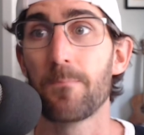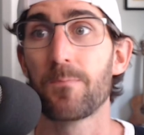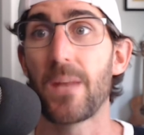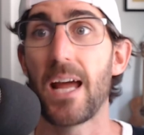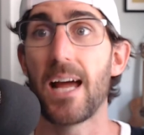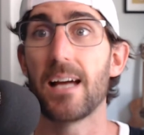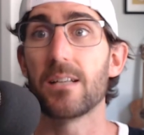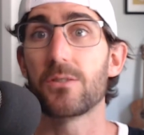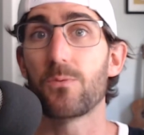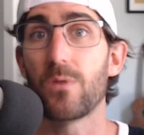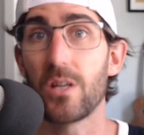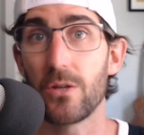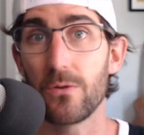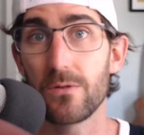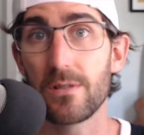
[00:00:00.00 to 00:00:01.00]
as we
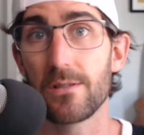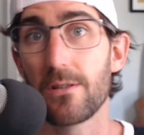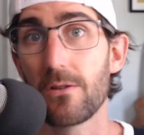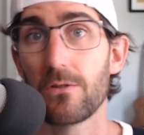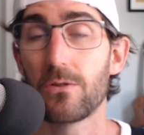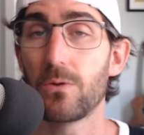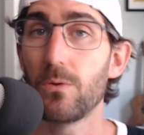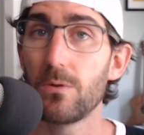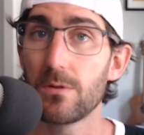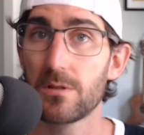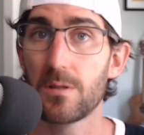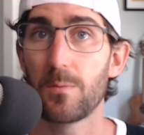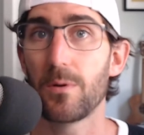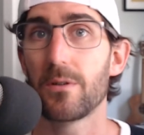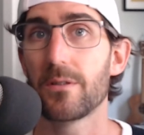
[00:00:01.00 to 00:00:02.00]
use these other tools
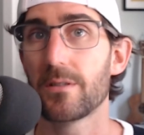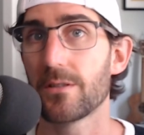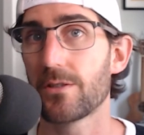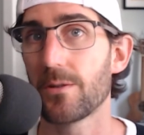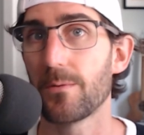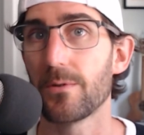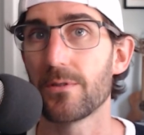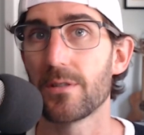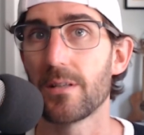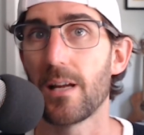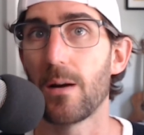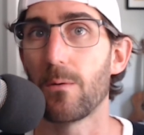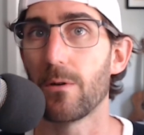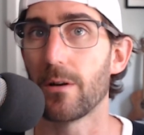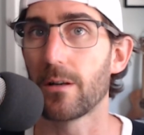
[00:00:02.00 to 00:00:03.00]
to build a distribution
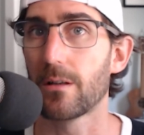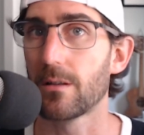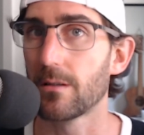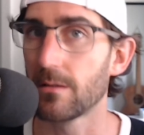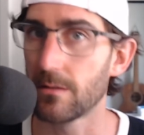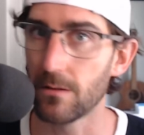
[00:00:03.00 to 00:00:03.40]
network,